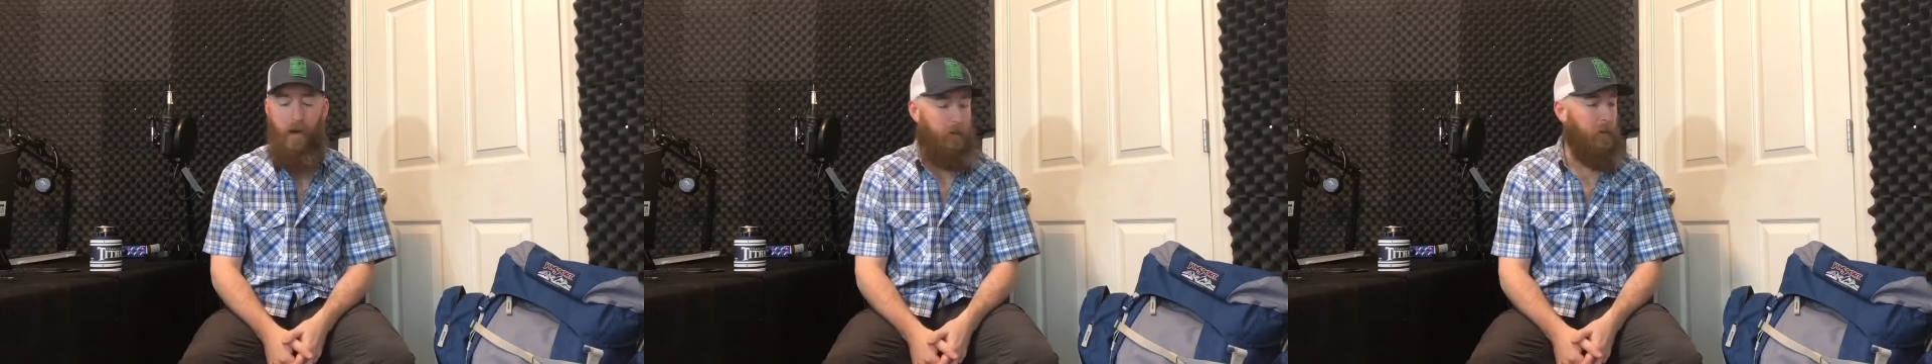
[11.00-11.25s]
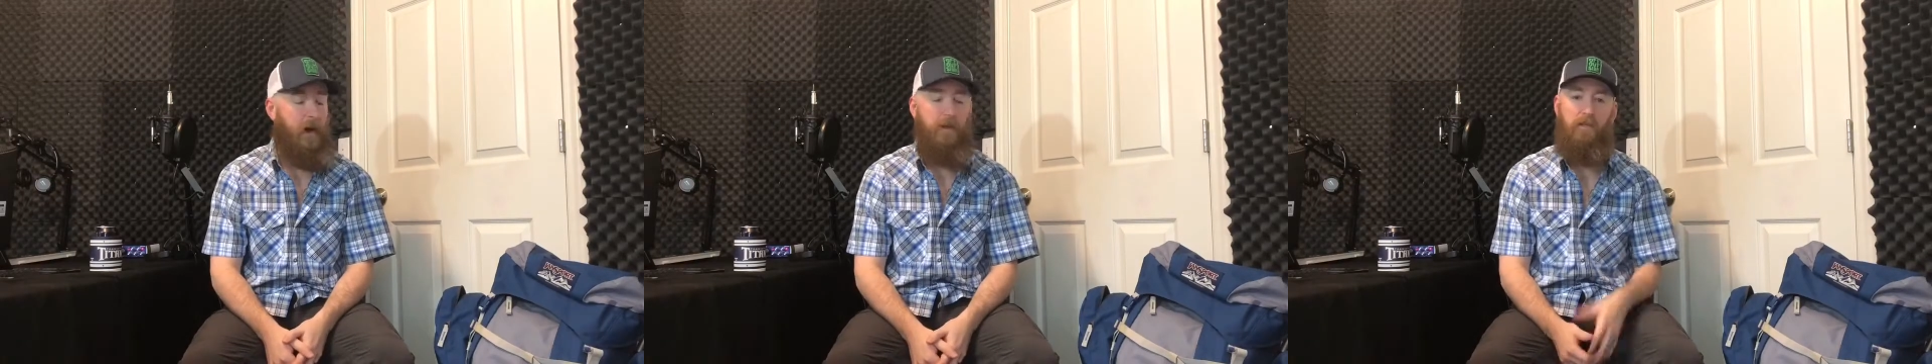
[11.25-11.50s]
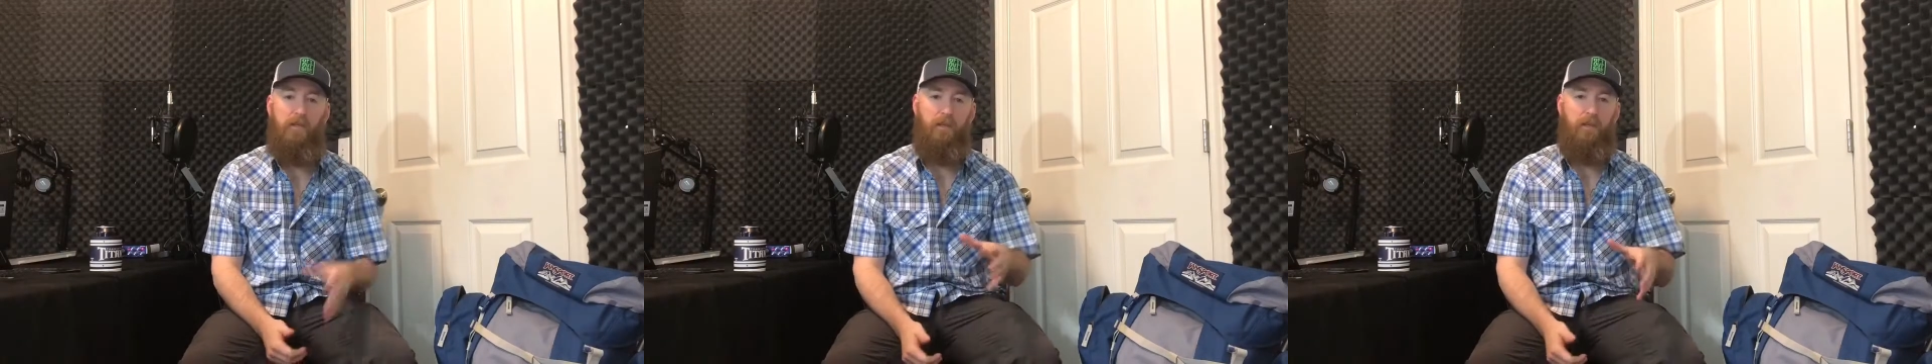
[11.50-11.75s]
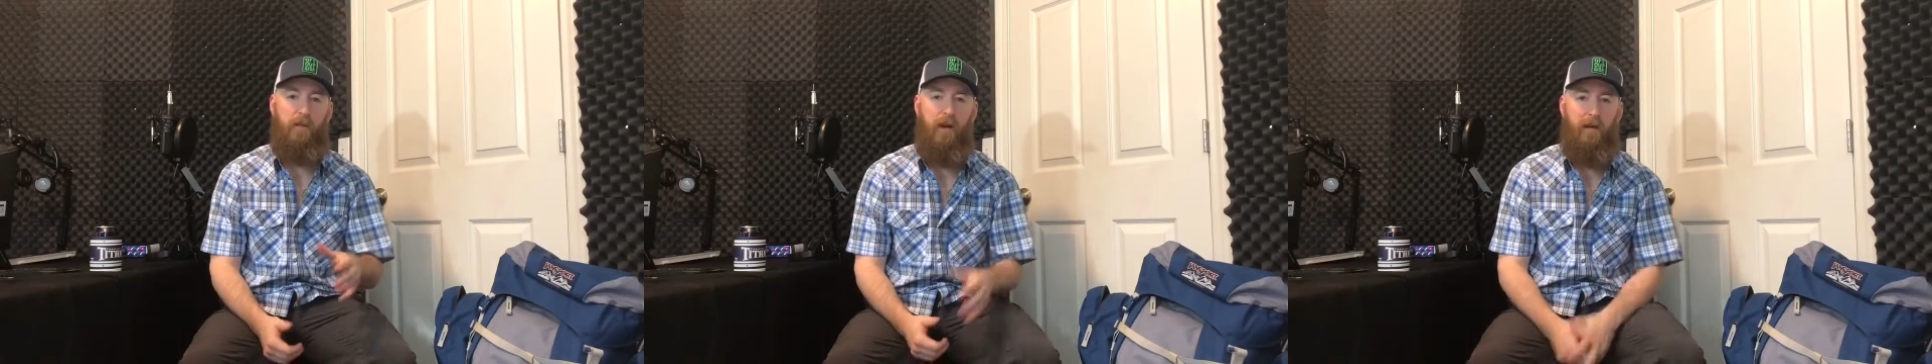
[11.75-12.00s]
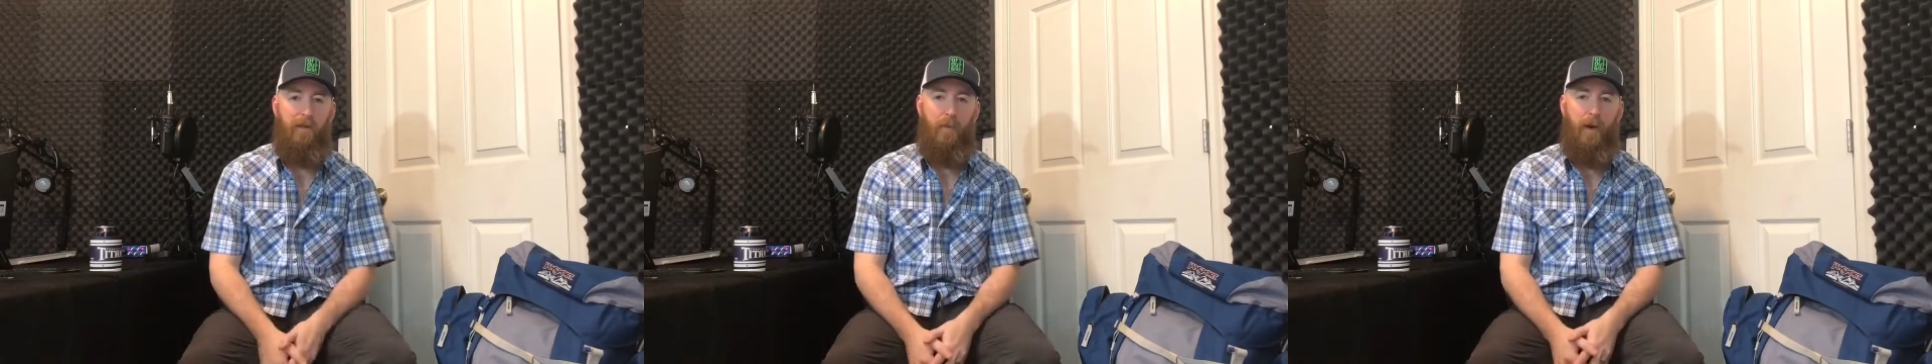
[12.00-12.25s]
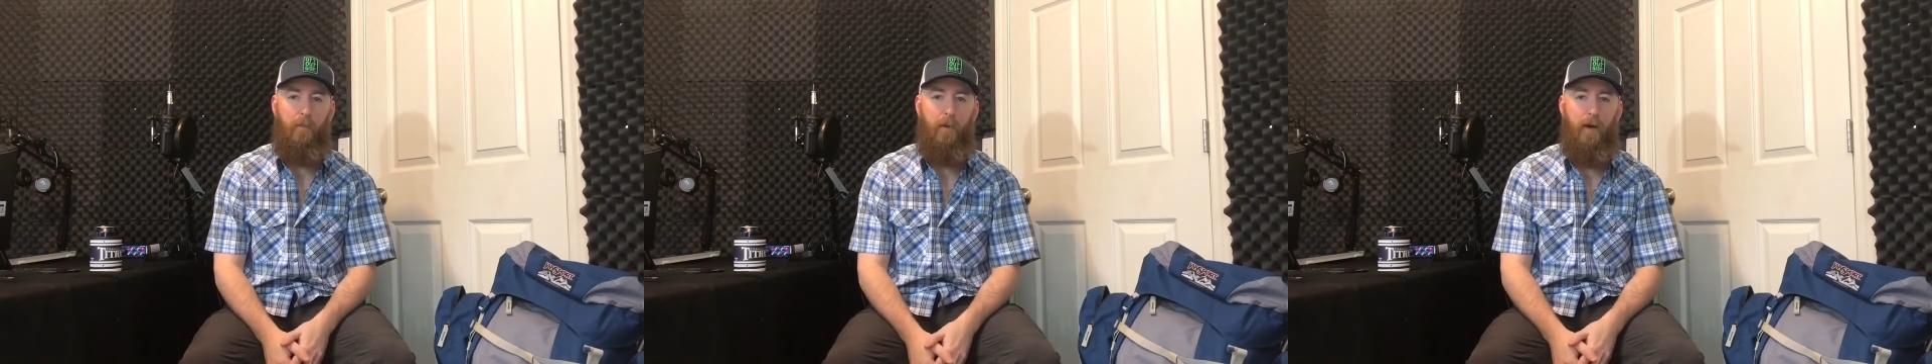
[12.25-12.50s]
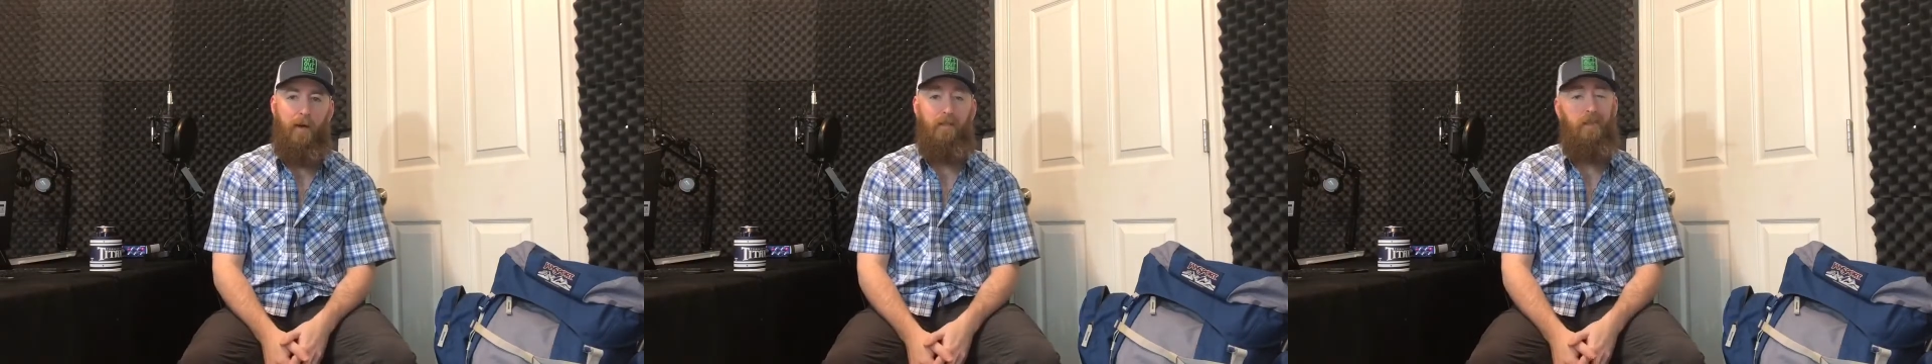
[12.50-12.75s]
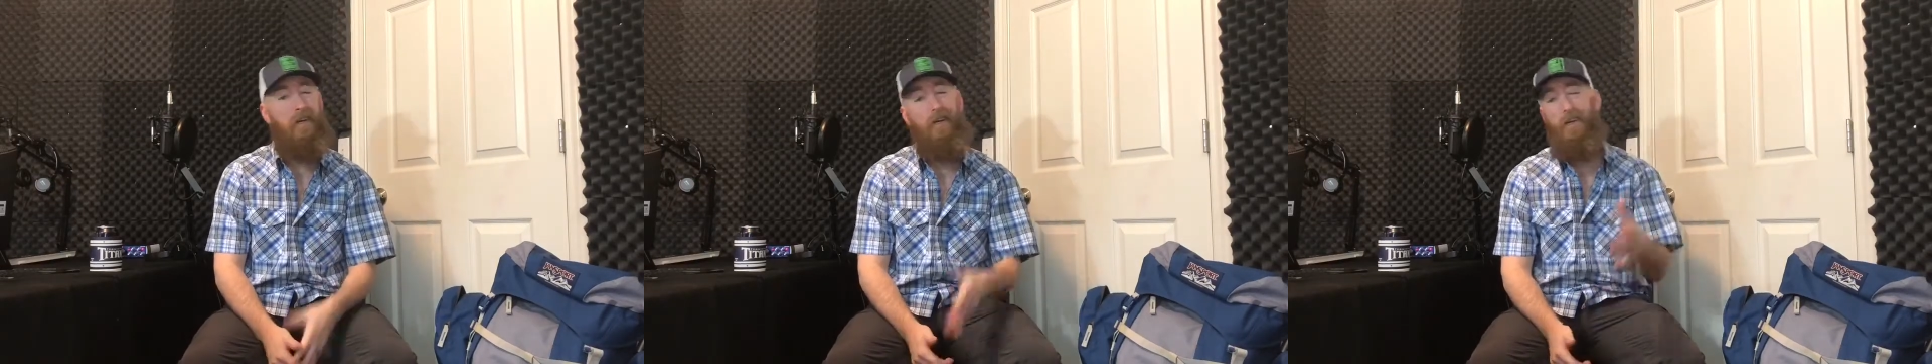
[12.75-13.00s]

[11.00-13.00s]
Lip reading: backpacks, different kind of backpacks.